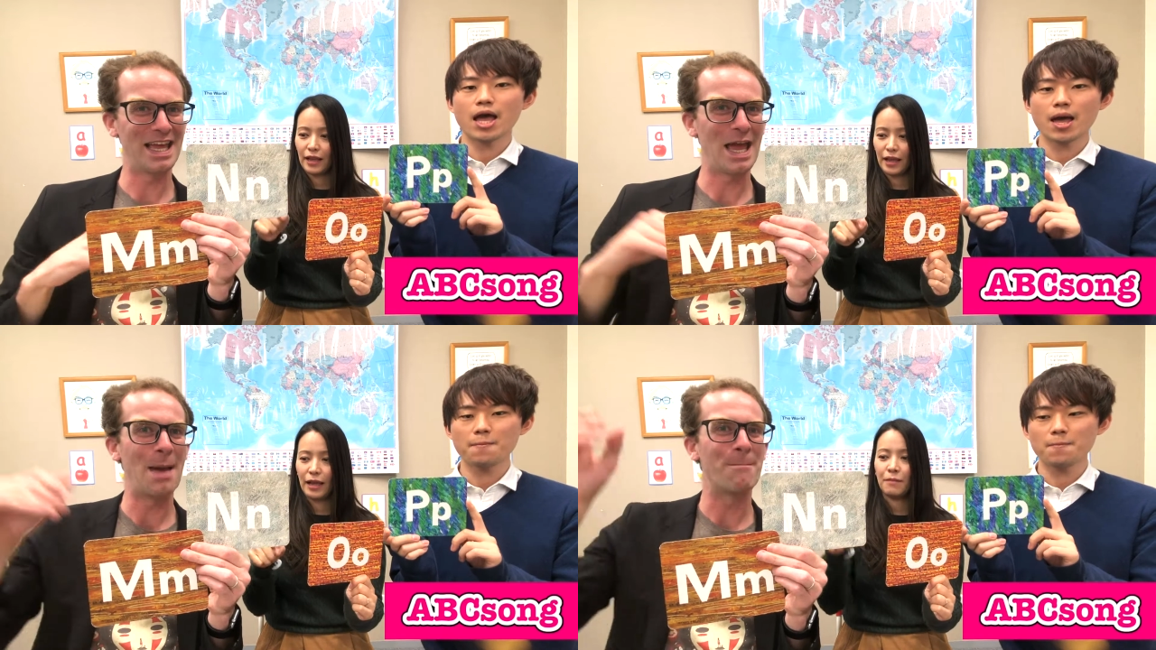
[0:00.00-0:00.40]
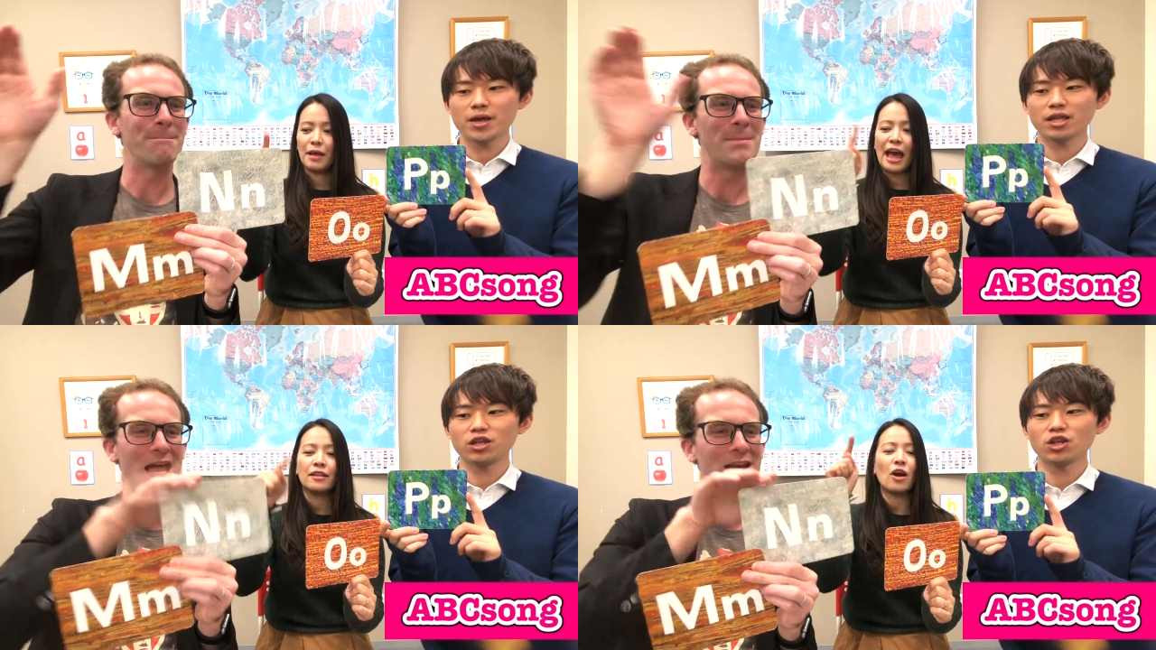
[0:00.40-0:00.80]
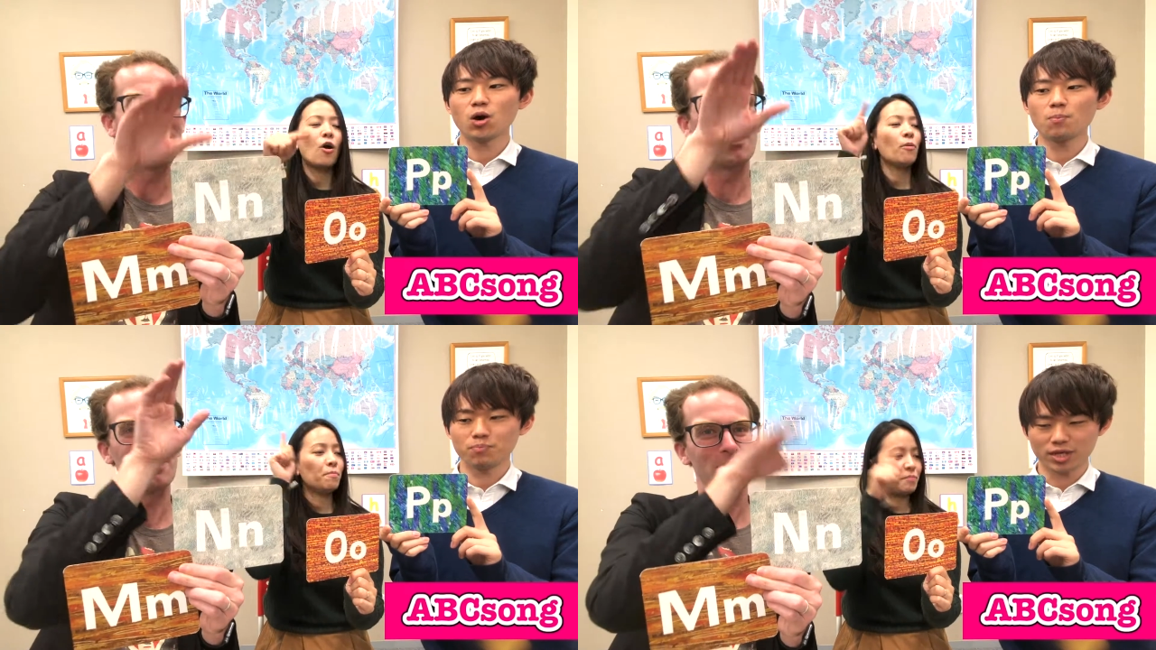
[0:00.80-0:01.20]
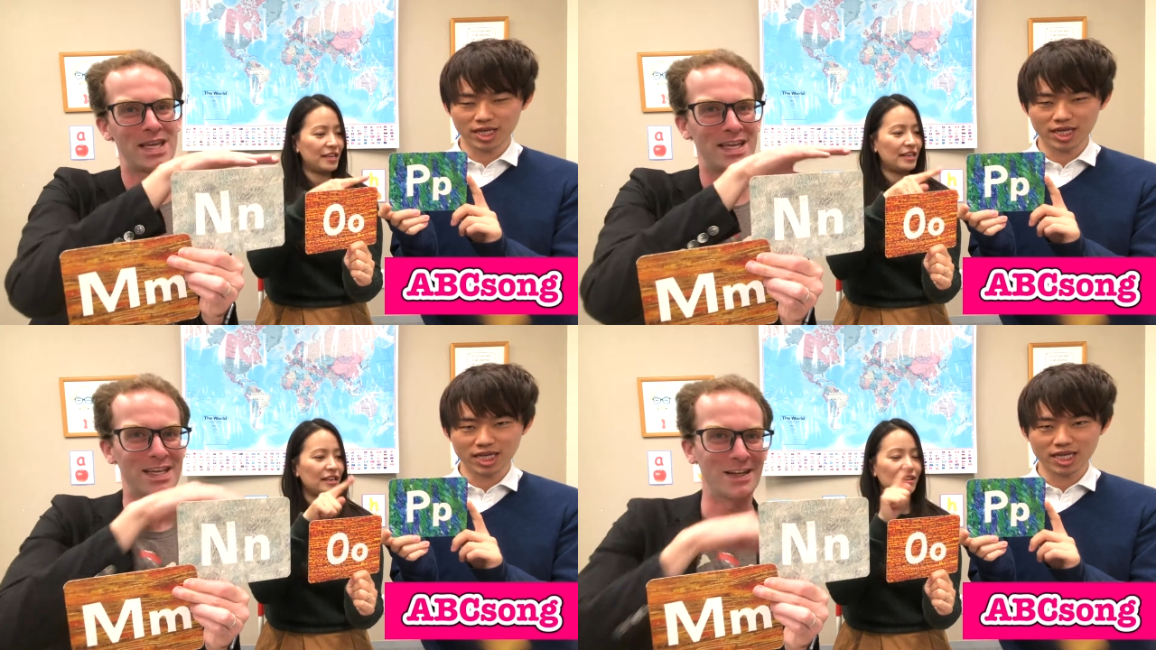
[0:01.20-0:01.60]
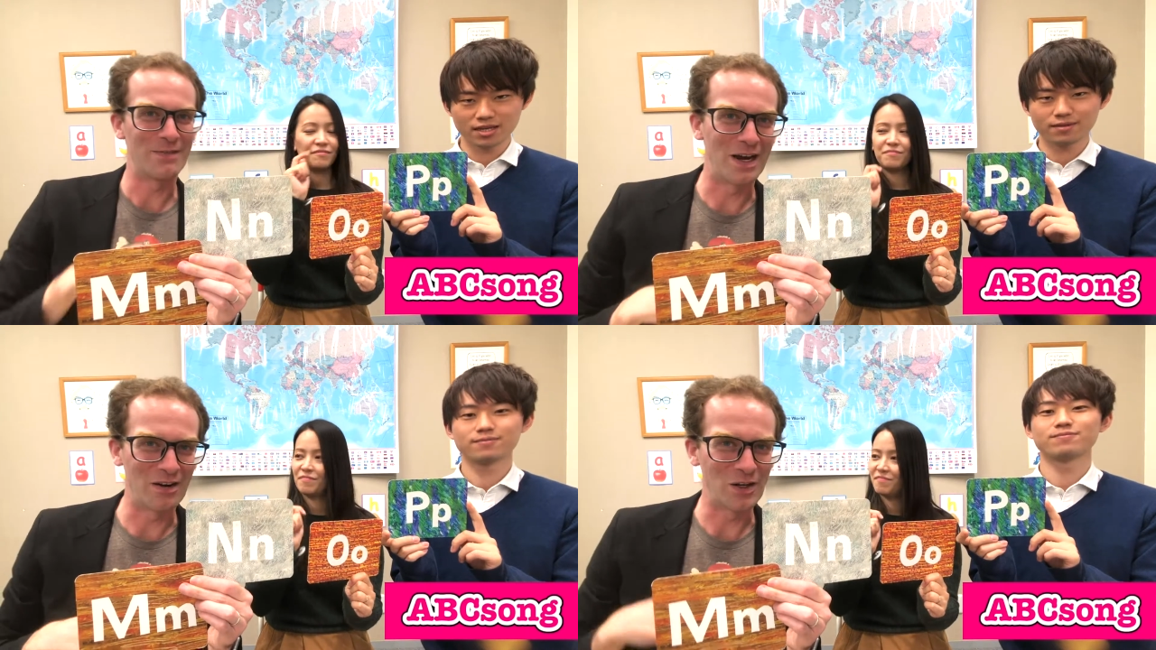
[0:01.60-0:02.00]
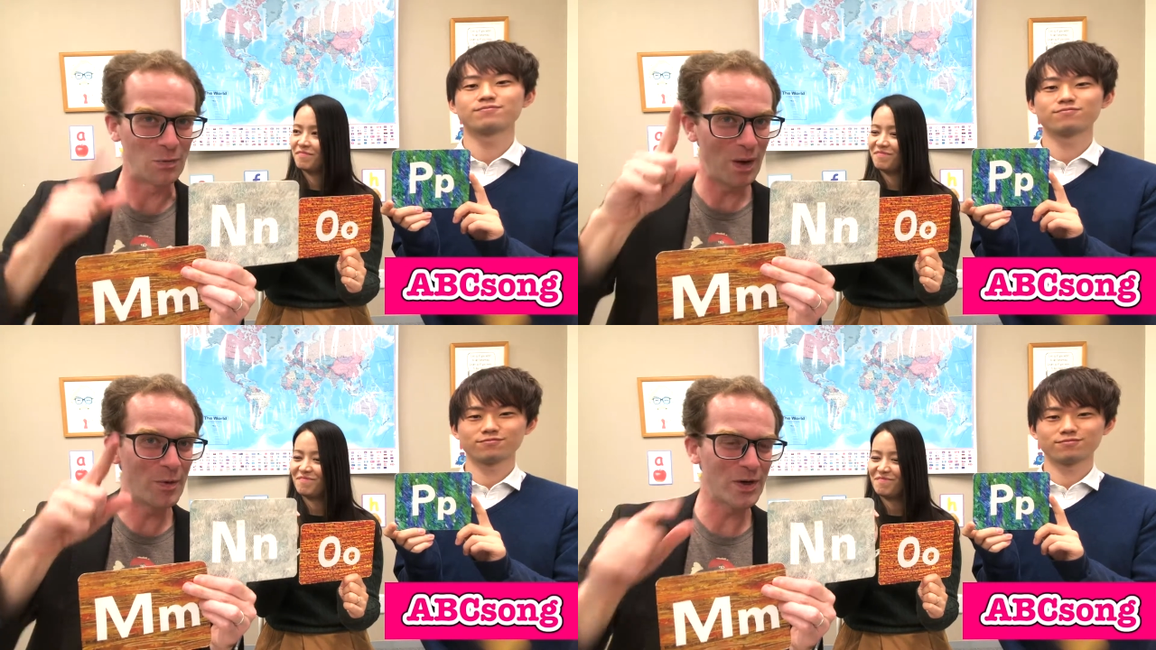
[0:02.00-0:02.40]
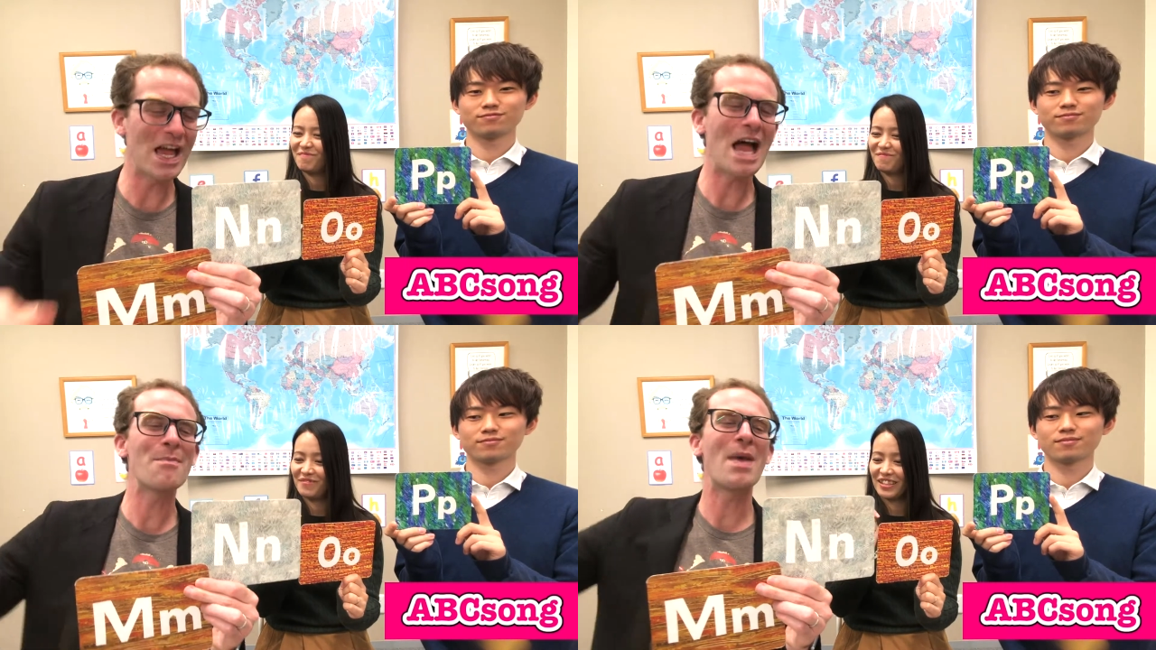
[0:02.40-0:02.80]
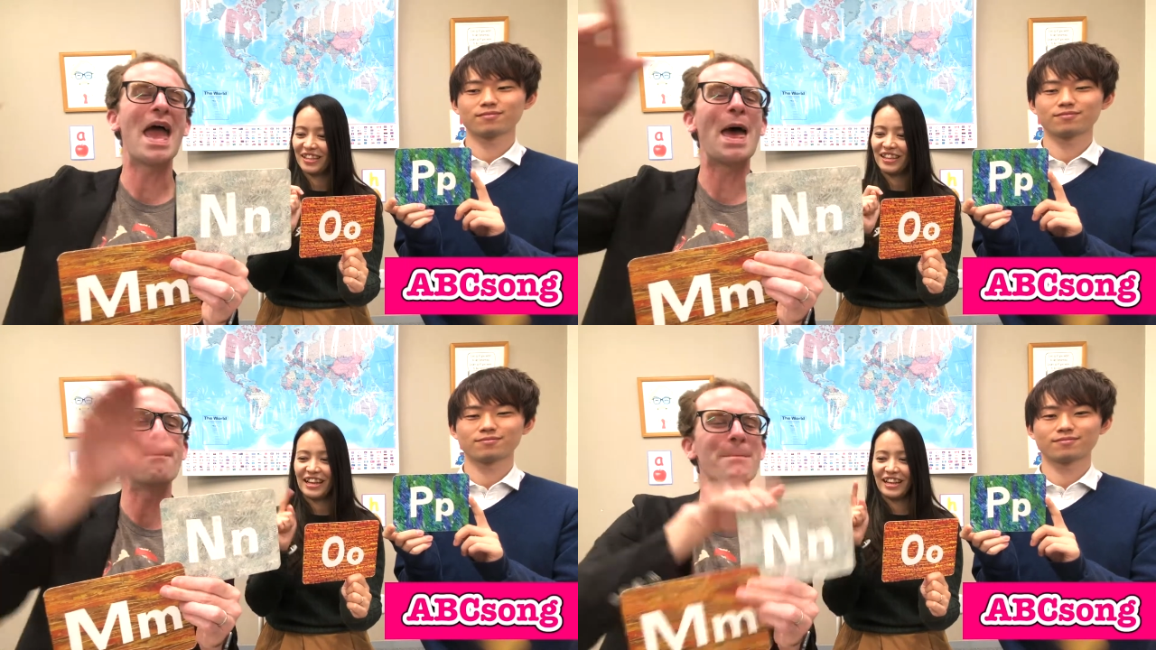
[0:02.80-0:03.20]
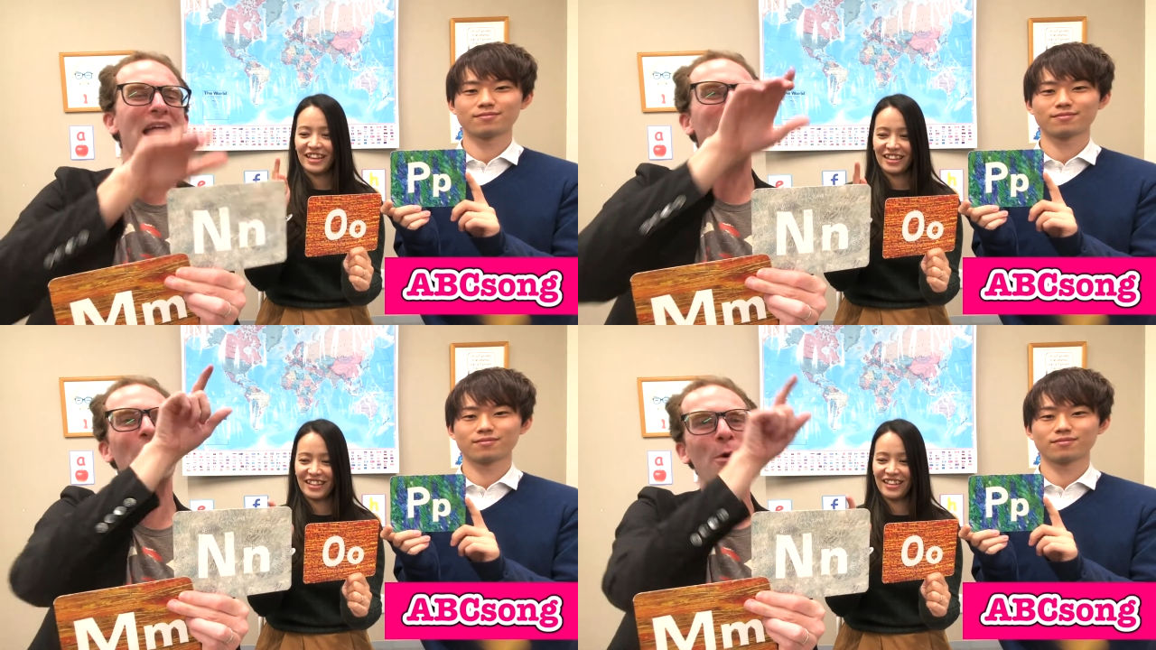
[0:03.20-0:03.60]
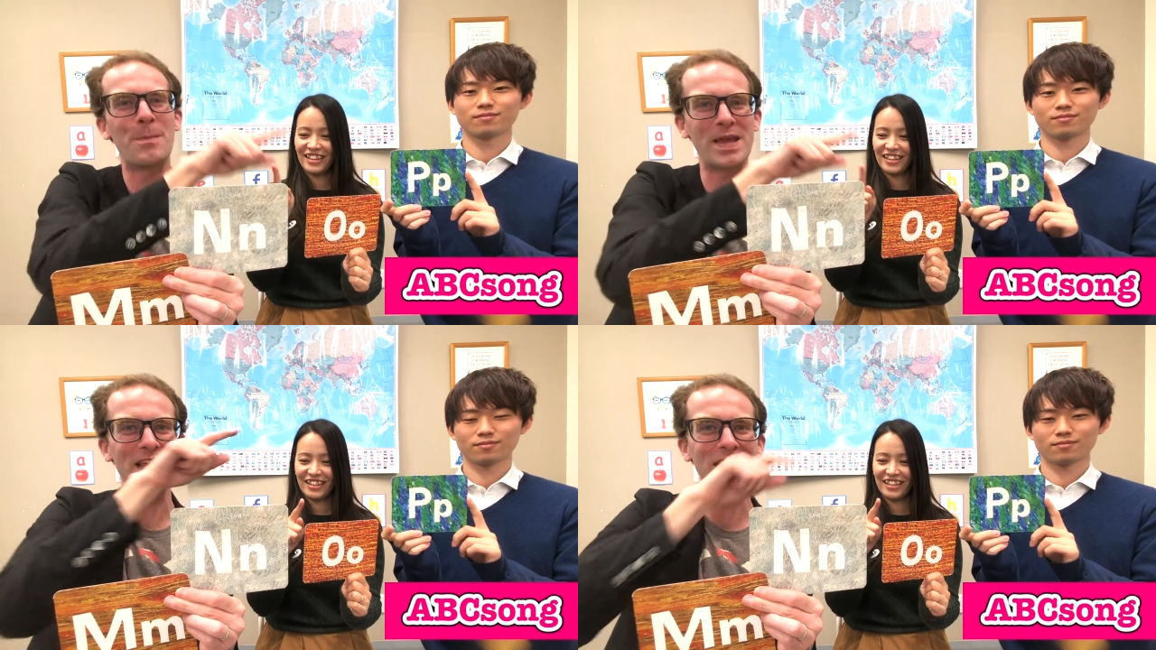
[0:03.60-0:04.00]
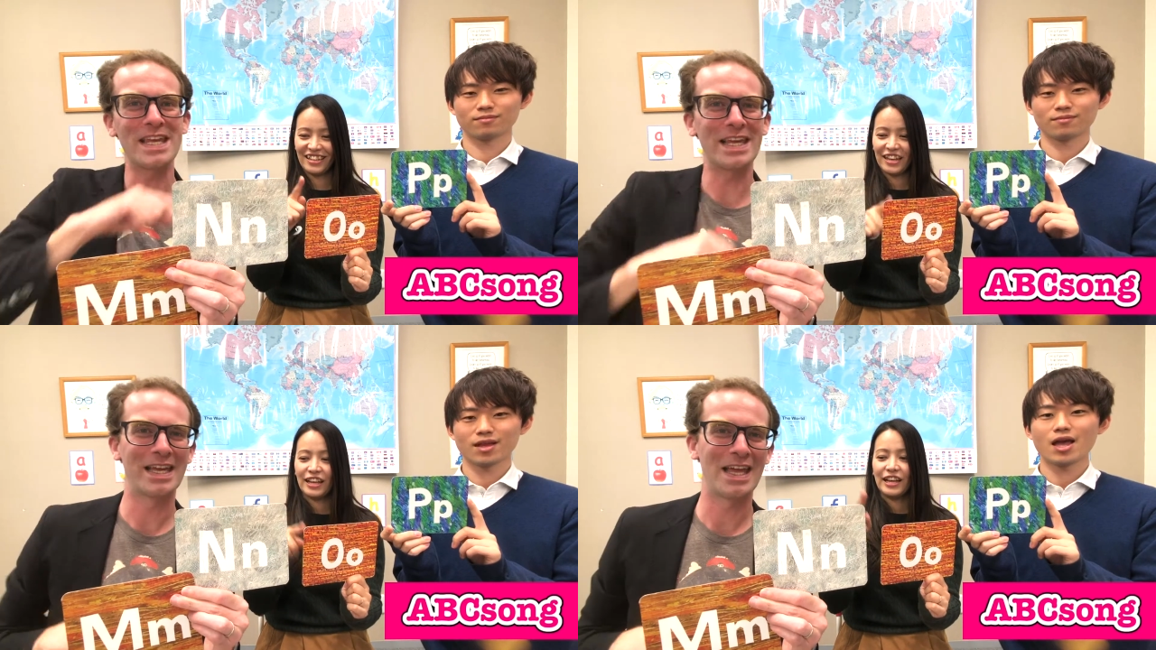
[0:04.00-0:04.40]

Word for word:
Speaker 1: MNOP. Very good. One more time. MNOP.